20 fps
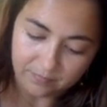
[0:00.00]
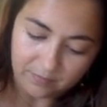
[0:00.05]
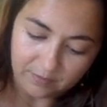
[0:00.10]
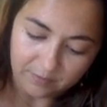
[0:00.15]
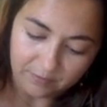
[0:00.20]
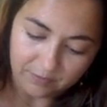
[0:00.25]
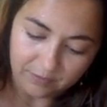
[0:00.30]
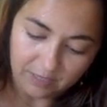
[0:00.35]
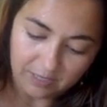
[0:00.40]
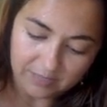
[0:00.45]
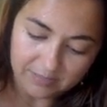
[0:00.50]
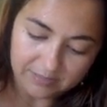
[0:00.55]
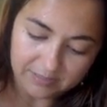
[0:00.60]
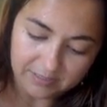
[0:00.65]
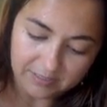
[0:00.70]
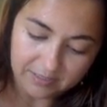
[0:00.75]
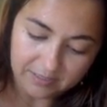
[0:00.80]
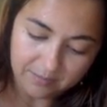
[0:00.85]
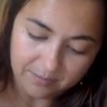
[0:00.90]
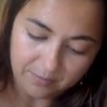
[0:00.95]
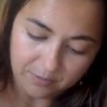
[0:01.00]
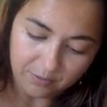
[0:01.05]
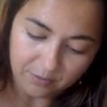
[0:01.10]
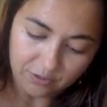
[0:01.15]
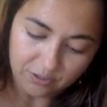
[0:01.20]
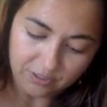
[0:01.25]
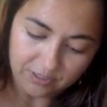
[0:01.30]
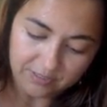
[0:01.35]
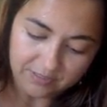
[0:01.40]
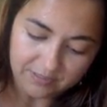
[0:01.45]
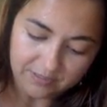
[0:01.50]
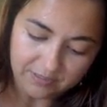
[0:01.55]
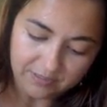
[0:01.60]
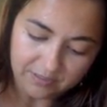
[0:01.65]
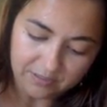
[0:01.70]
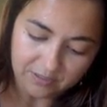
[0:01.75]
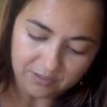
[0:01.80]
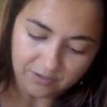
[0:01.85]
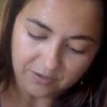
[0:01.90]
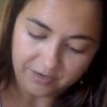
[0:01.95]
velocity, motion is in
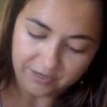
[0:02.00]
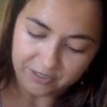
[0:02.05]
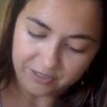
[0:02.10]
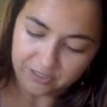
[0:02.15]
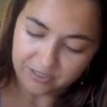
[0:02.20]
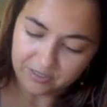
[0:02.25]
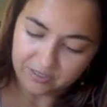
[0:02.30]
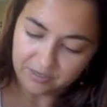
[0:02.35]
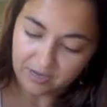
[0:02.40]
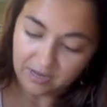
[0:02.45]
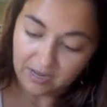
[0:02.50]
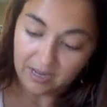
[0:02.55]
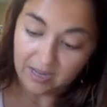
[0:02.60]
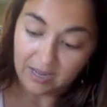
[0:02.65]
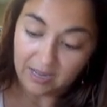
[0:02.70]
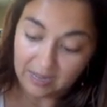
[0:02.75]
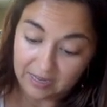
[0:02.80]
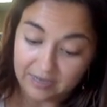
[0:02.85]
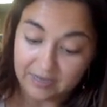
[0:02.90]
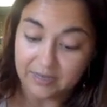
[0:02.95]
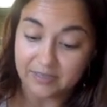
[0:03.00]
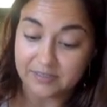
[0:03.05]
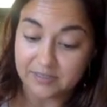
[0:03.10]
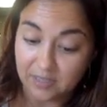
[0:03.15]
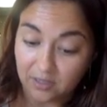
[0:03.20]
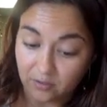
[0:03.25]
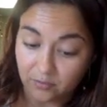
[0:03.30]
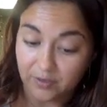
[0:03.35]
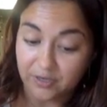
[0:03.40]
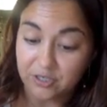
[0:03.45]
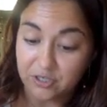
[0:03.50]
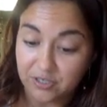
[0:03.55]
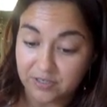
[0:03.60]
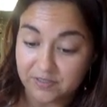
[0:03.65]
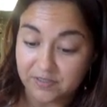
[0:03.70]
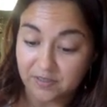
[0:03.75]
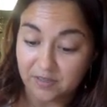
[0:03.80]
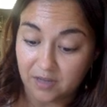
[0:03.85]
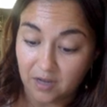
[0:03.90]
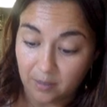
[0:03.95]
this direction, and acceleration
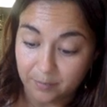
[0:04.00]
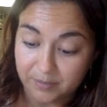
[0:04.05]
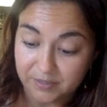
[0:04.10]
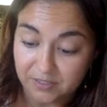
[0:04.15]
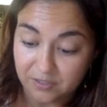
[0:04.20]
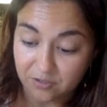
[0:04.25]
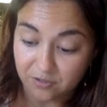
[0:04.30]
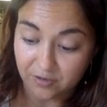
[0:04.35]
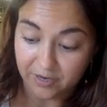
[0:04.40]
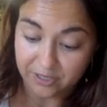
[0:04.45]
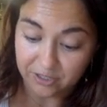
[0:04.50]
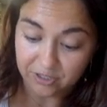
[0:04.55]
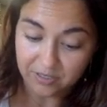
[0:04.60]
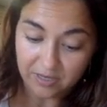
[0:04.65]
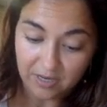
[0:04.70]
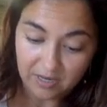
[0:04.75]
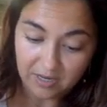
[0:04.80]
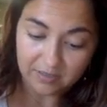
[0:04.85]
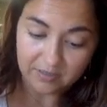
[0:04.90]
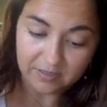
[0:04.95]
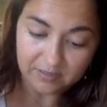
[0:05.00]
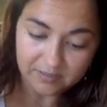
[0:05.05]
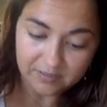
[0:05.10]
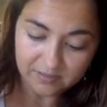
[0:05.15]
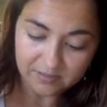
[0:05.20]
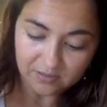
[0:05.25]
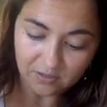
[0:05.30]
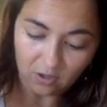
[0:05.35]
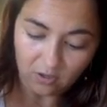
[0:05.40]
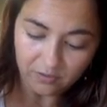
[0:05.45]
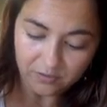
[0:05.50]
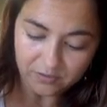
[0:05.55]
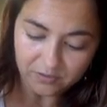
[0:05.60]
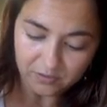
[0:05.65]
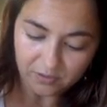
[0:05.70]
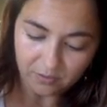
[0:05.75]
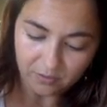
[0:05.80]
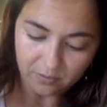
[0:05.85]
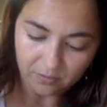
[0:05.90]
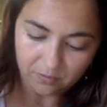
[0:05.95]
is in the opposite direction. This is
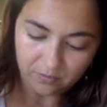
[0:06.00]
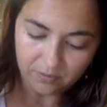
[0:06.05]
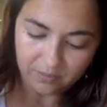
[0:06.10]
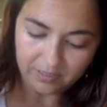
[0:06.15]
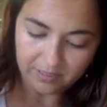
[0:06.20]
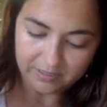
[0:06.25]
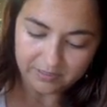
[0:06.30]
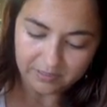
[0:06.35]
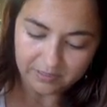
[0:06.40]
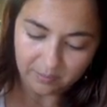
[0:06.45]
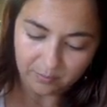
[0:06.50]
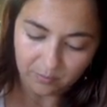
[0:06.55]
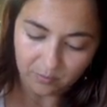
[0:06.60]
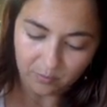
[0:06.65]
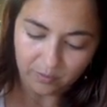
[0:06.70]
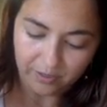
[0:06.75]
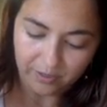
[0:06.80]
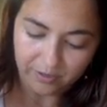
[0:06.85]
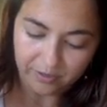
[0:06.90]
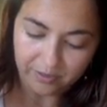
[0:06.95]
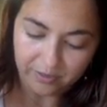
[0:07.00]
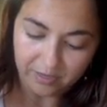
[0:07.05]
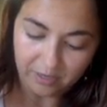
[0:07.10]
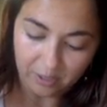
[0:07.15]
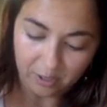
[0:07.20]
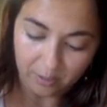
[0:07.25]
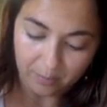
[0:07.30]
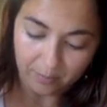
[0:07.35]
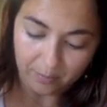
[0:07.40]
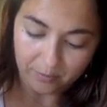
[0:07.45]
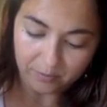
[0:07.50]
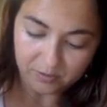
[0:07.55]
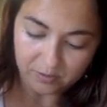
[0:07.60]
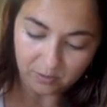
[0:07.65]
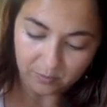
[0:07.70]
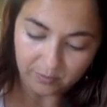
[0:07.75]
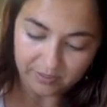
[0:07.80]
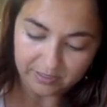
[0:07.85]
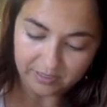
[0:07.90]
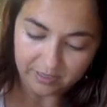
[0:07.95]
also an example where they are both
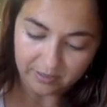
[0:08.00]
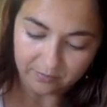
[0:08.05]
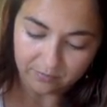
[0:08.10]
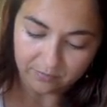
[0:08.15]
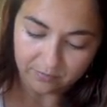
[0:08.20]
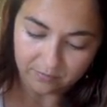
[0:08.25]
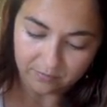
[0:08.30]
slowing down.